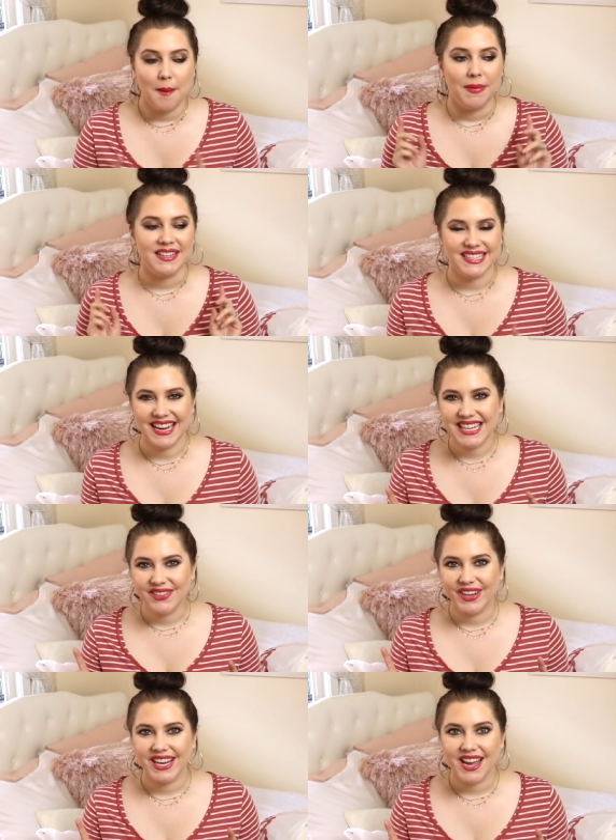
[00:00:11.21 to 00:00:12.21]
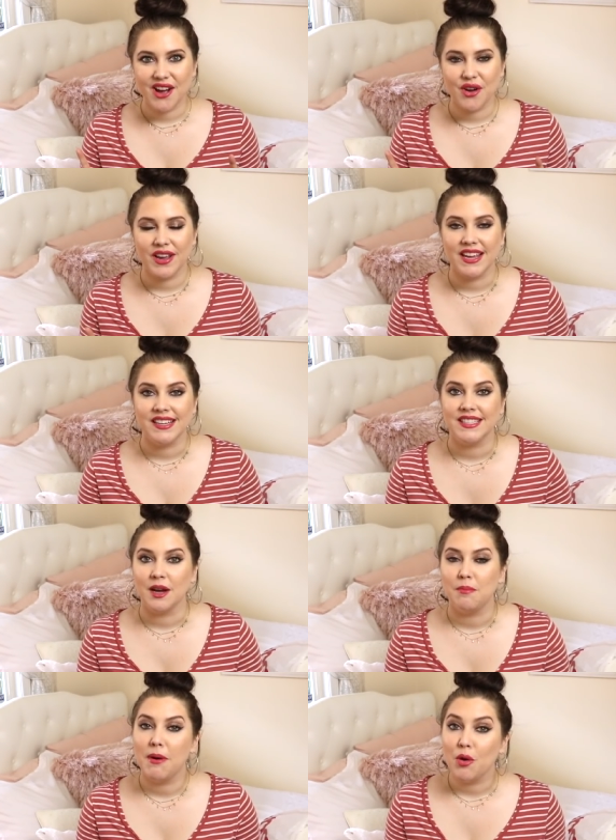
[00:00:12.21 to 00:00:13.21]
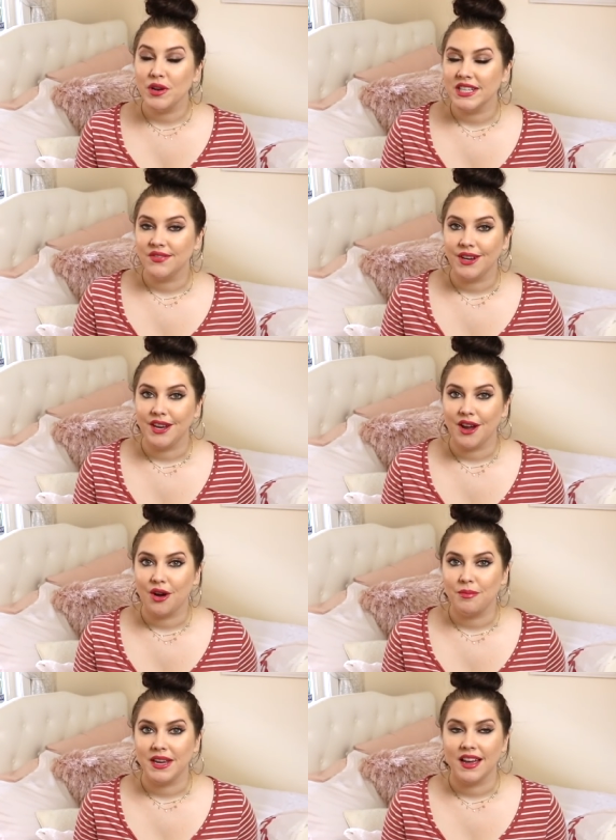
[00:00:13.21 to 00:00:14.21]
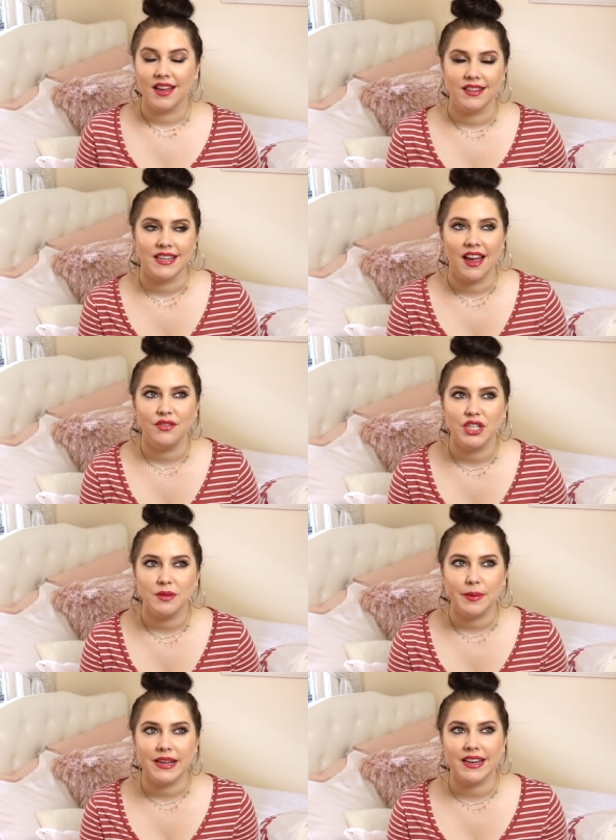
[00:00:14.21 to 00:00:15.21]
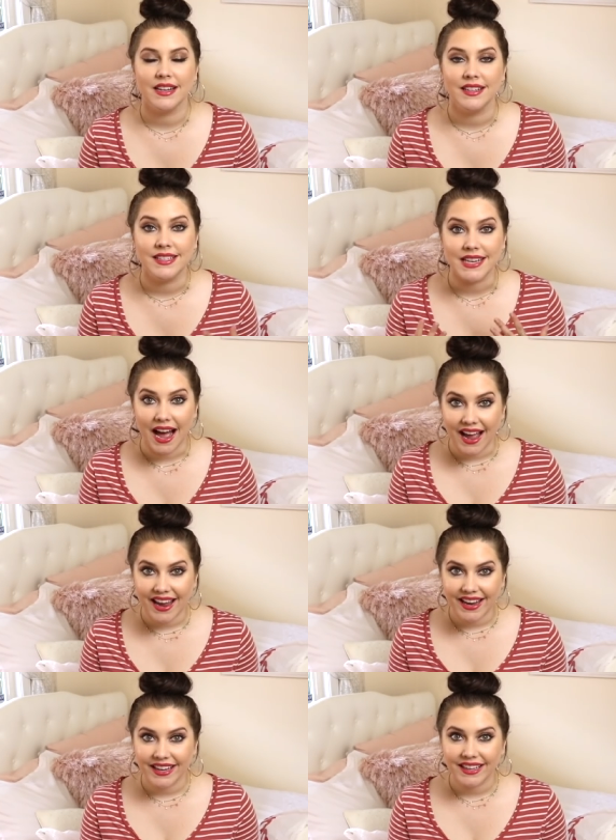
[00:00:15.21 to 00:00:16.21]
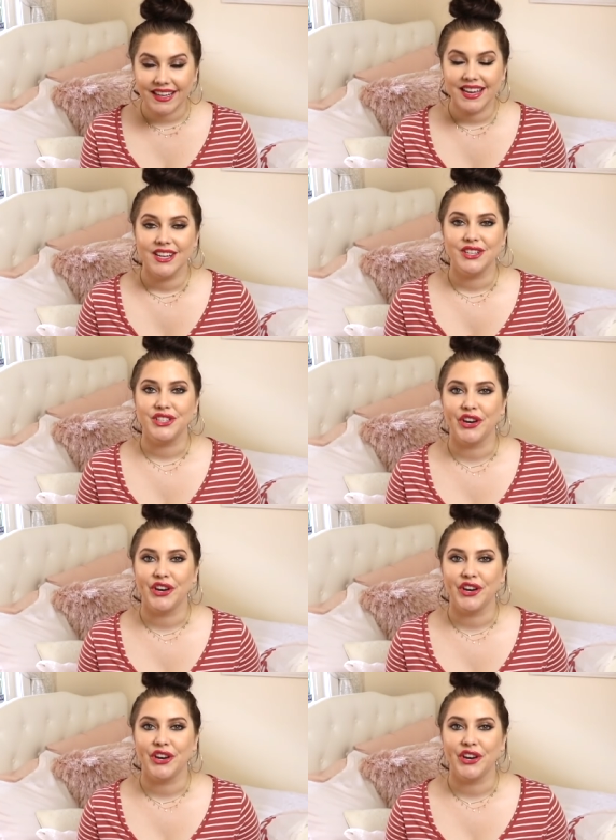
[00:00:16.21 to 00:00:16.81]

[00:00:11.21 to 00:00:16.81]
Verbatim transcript: but today's video is a bonus video because I've just been dying to